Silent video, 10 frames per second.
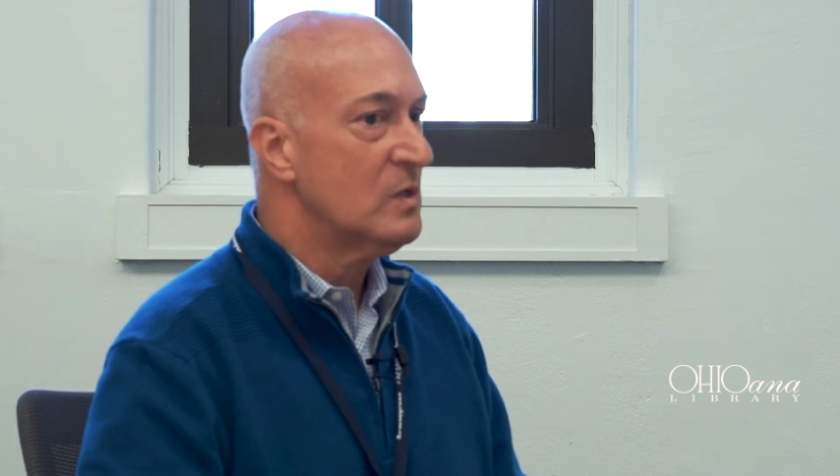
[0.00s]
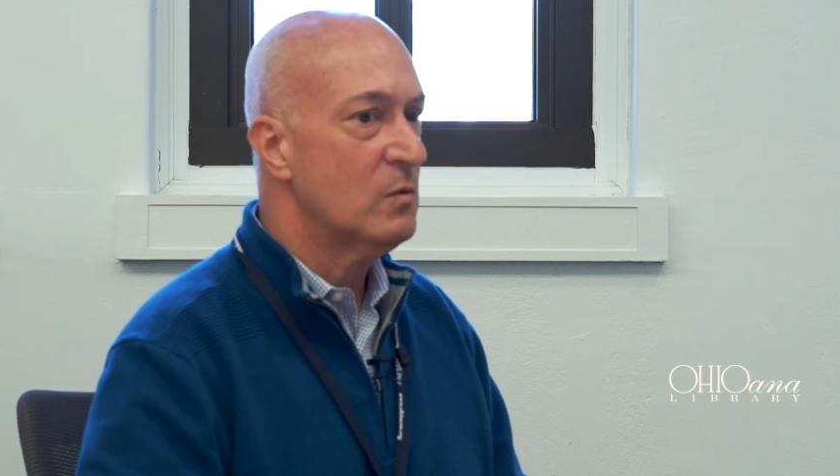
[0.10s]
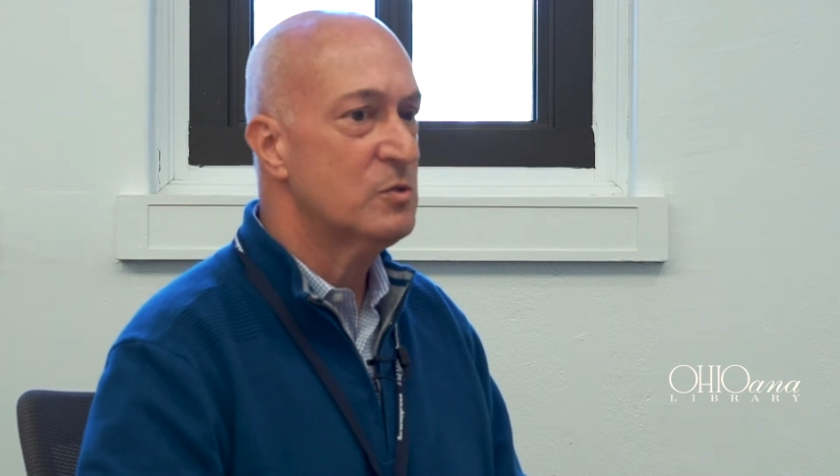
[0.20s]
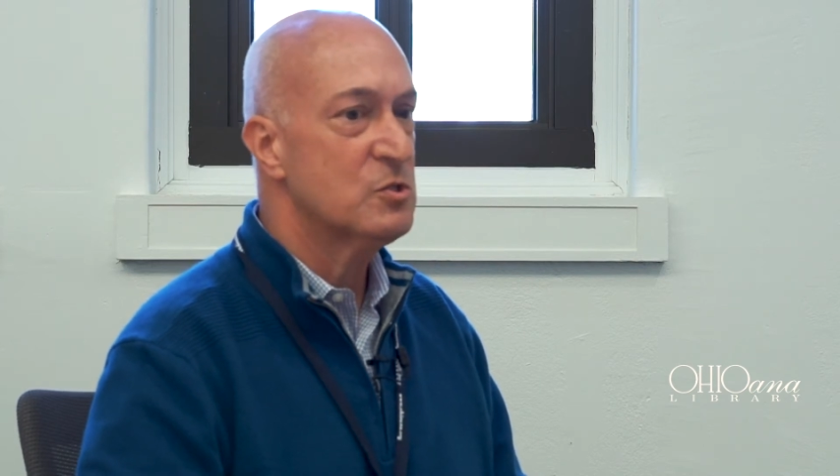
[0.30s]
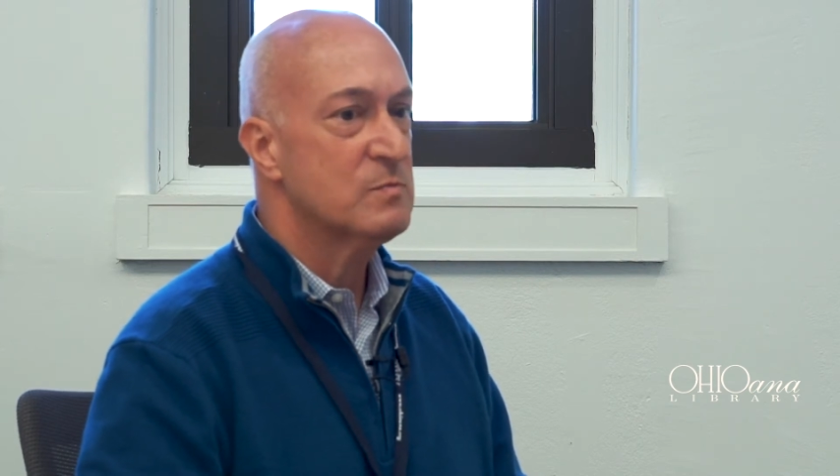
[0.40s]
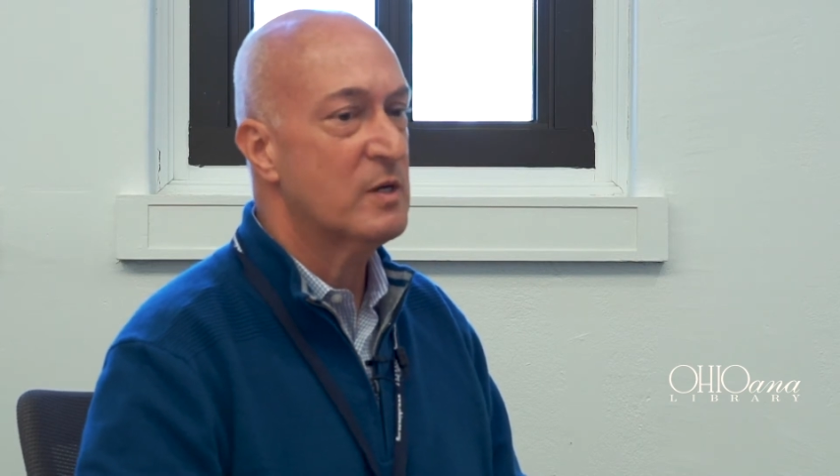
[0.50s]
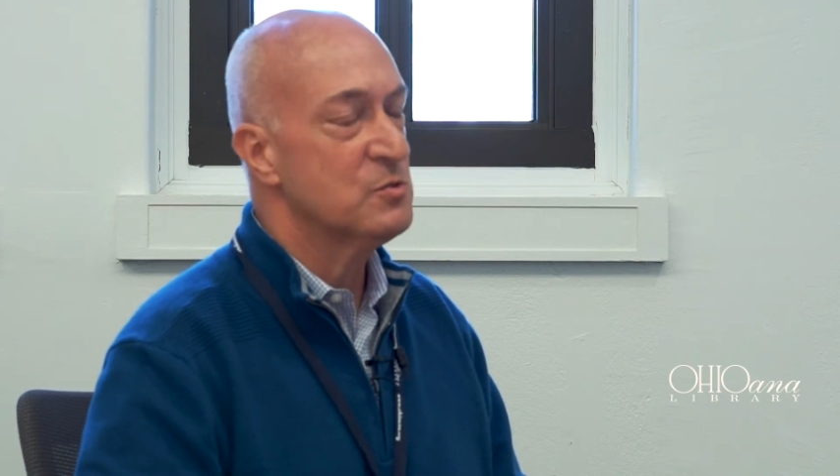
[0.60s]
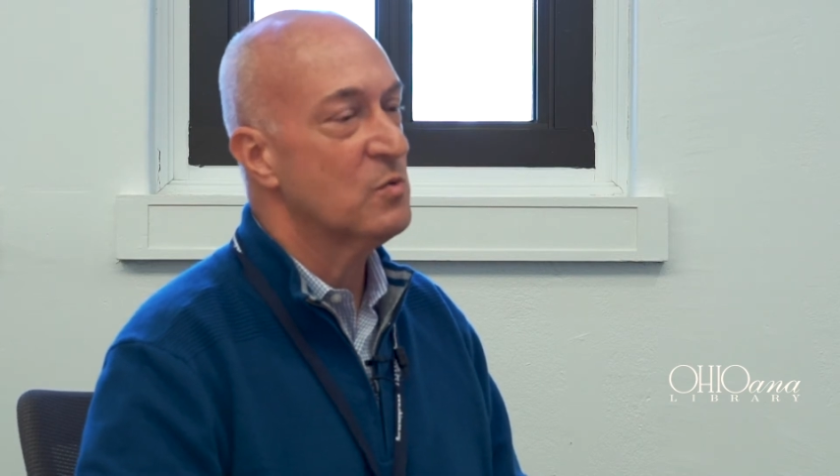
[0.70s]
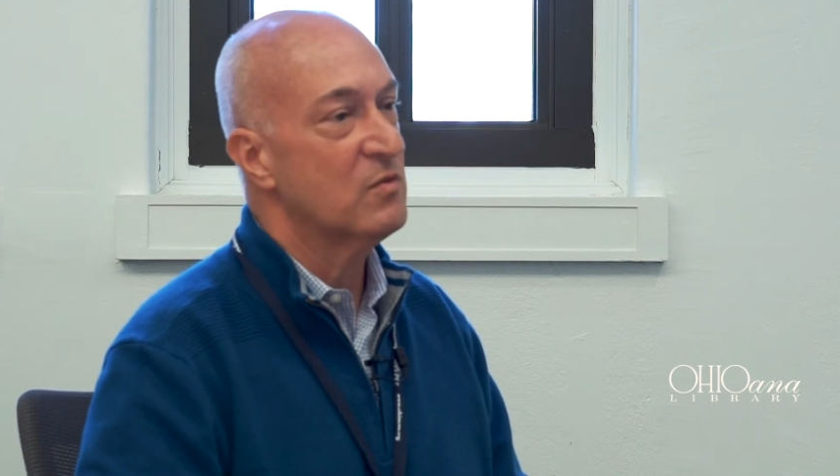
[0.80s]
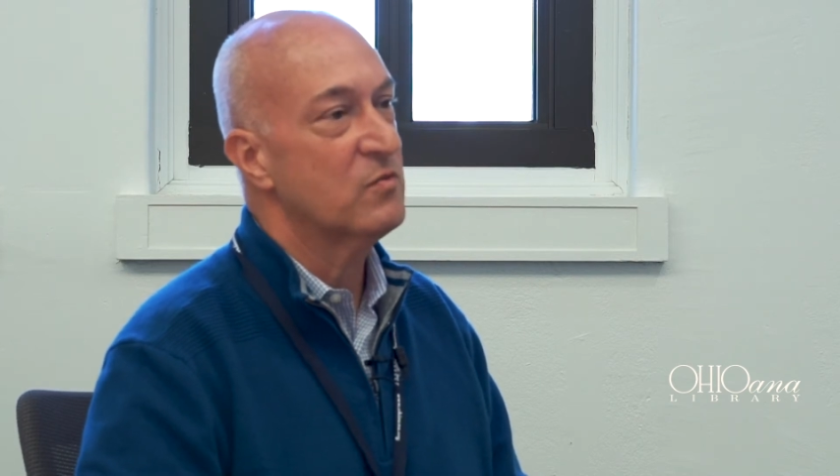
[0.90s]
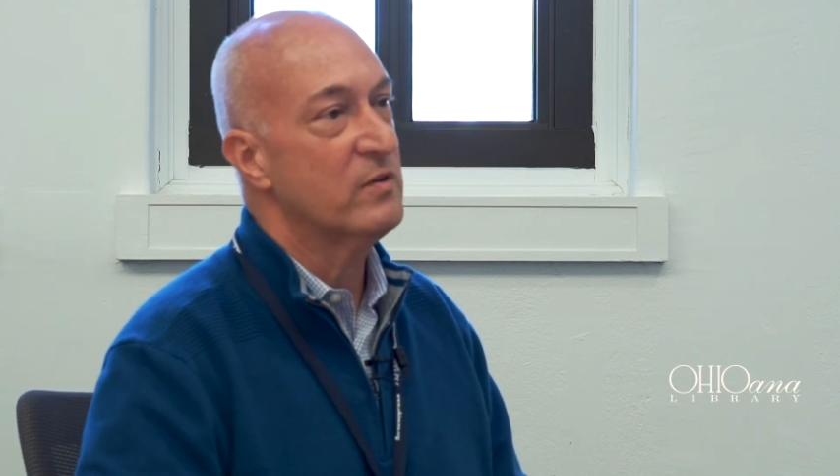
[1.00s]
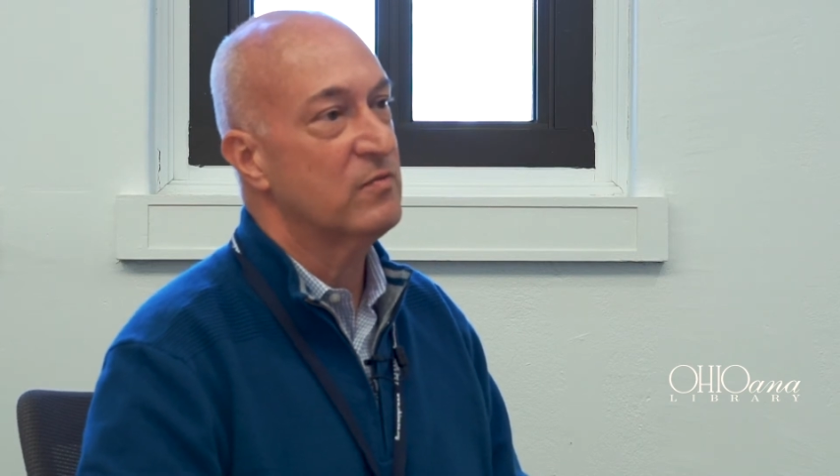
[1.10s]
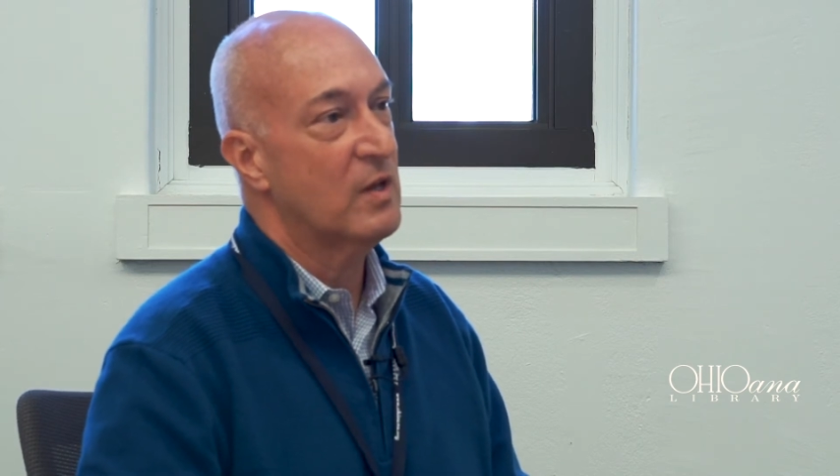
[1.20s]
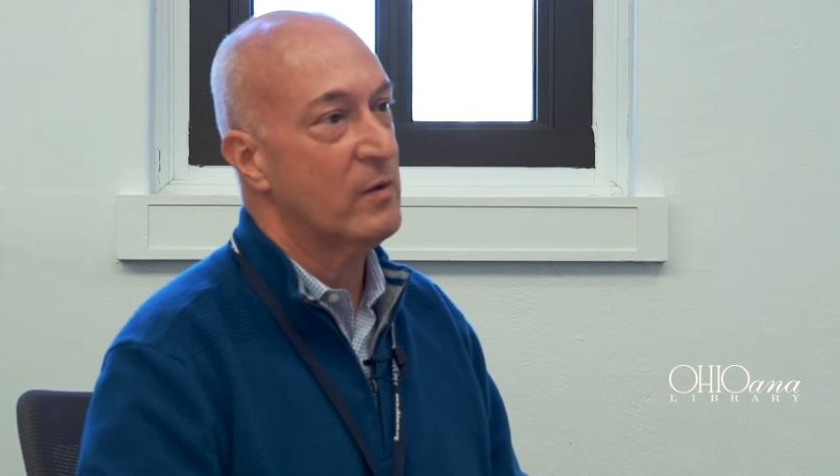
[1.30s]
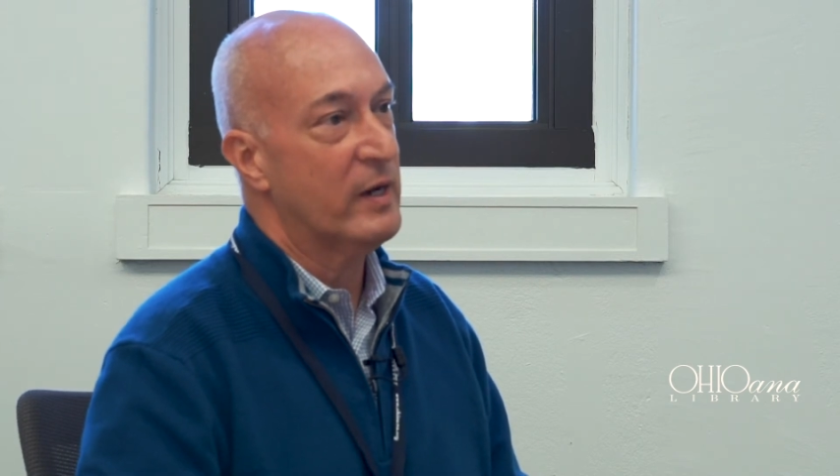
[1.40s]
which is much more
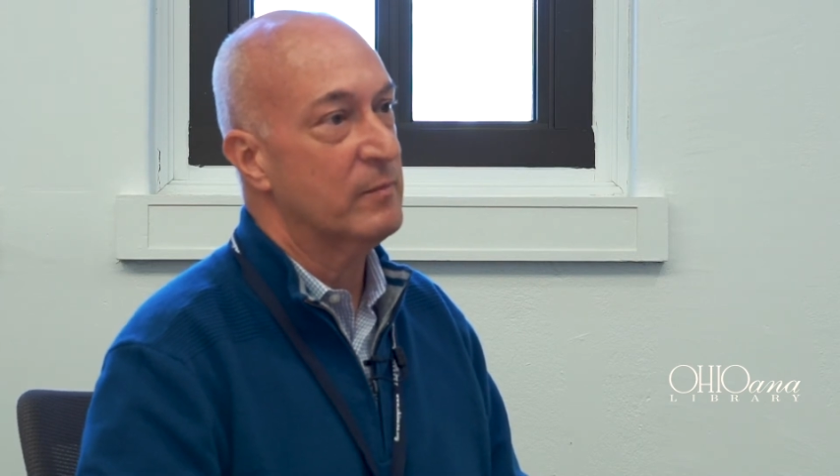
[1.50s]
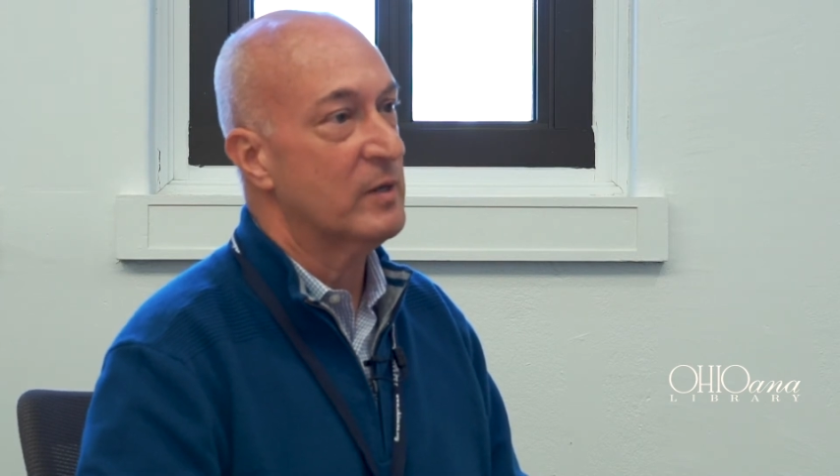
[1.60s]
free-flowing